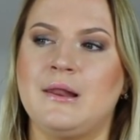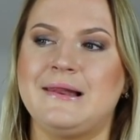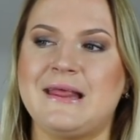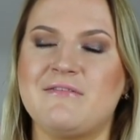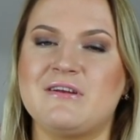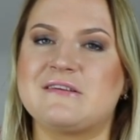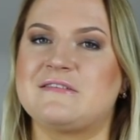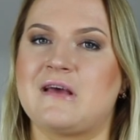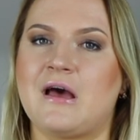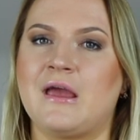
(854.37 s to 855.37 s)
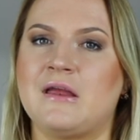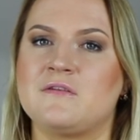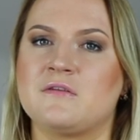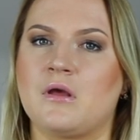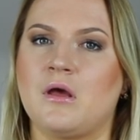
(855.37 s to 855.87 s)
leave it
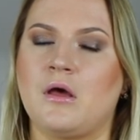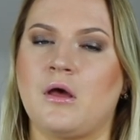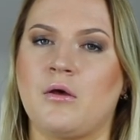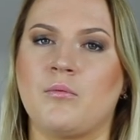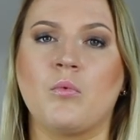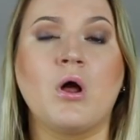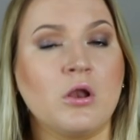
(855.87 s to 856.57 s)
aside a